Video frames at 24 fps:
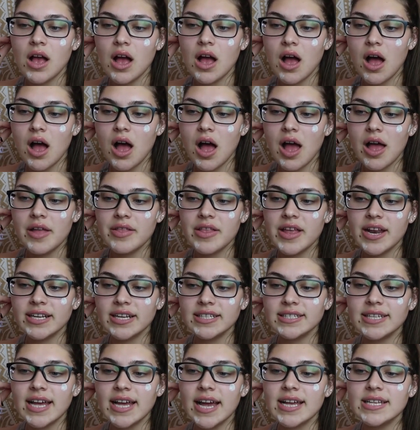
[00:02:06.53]
Uh, and then
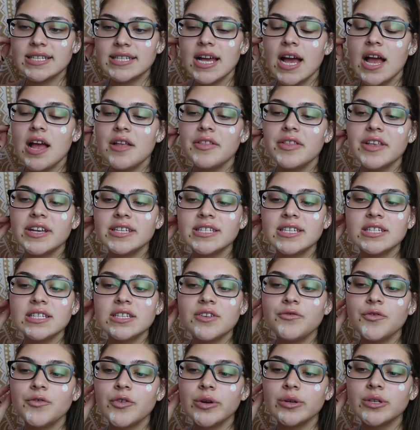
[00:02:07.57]
it says, this is
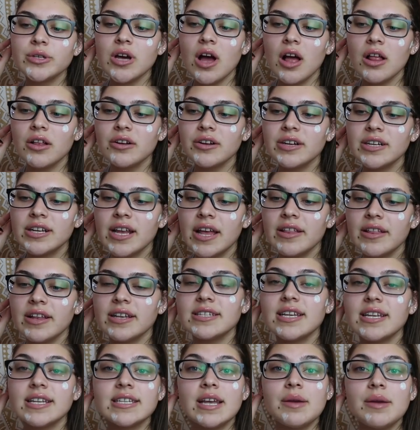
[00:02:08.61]
a food tolerance, and then
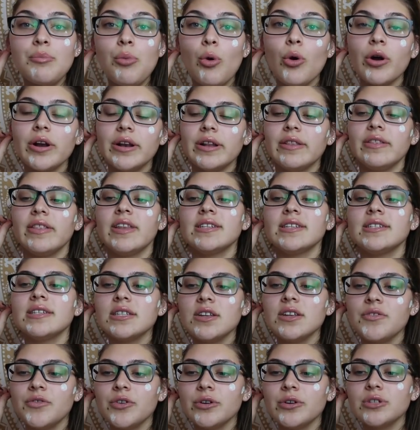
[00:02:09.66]
it says important, this
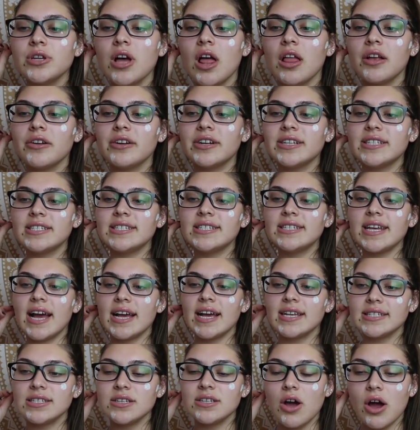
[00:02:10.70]
is a food tolerance
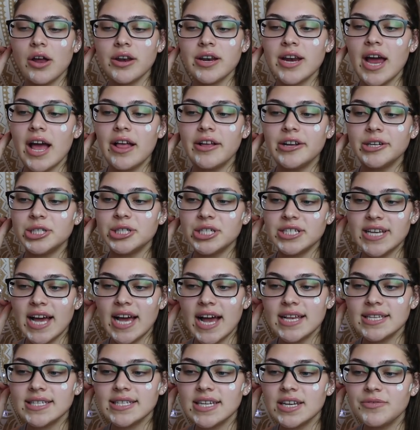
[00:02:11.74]
test, not an allergy
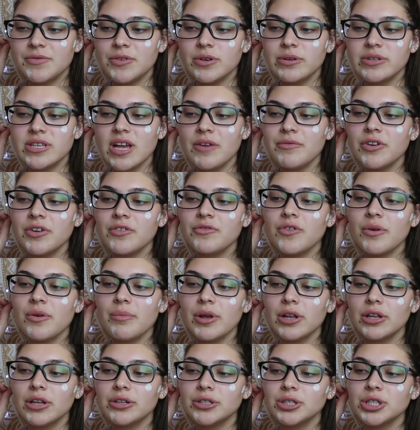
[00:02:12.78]
test. If you suffer
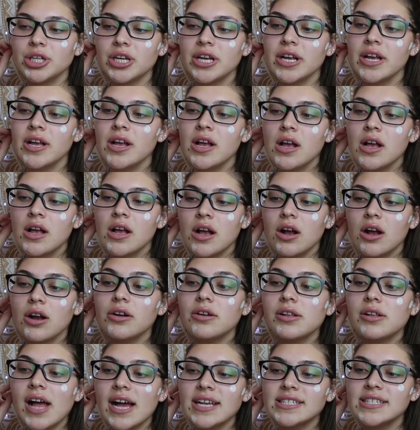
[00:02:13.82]
from allergic
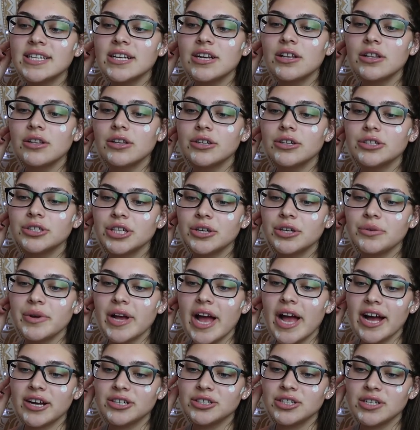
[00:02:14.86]
or classic allergic
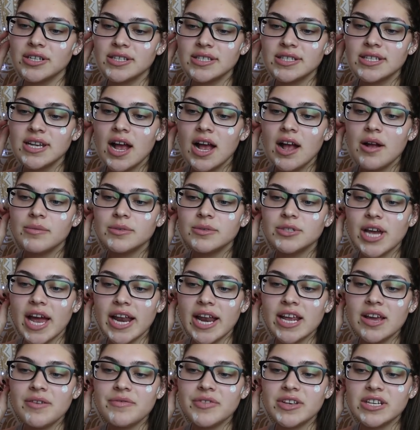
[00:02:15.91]
reactions to
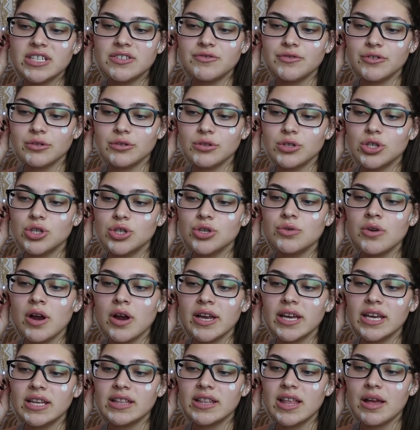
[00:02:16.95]
any of these foods, do
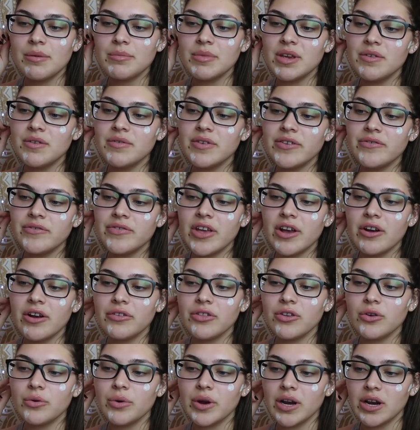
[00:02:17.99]
not eat them, even if they are
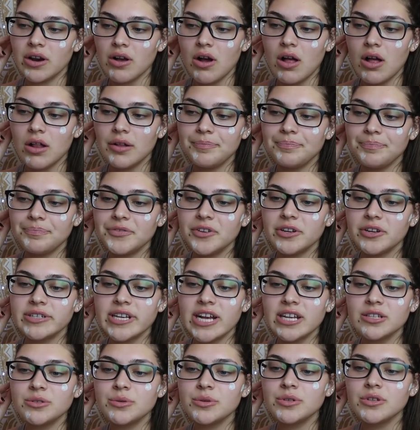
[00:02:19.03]
in the green column. Your
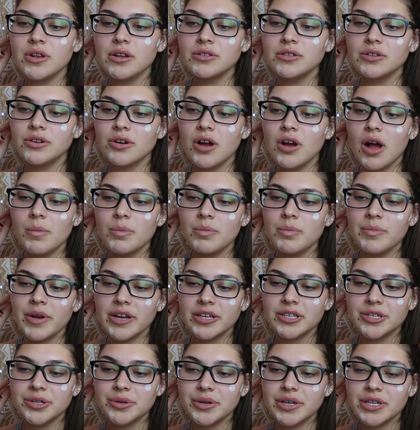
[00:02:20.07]
test results are
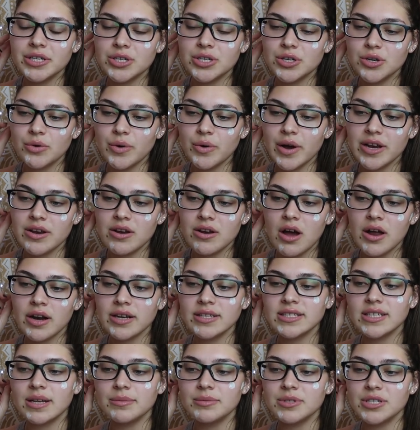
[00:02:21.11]
complementary to and not
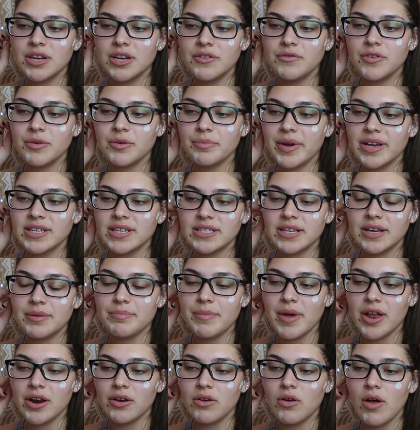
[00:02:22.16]
a substitute for
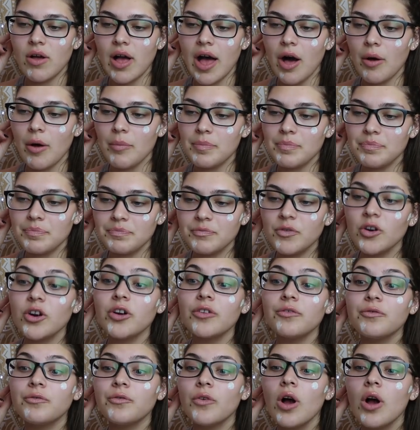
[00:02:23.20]
basic medical help,
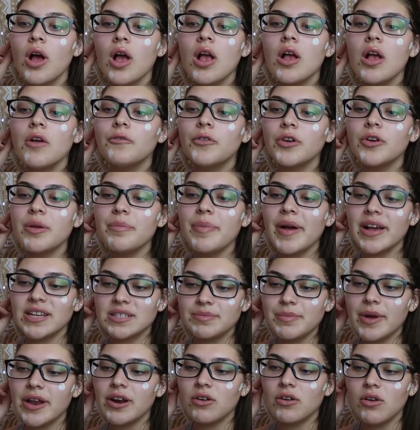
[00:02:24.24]
for, for the
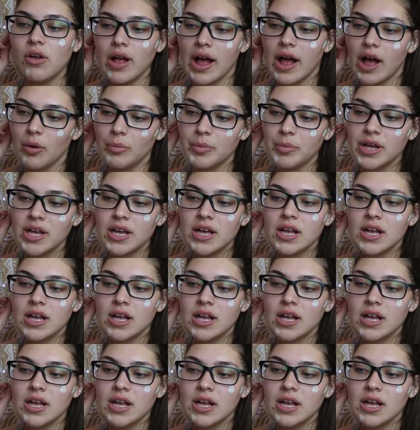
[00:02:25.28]
best medical help.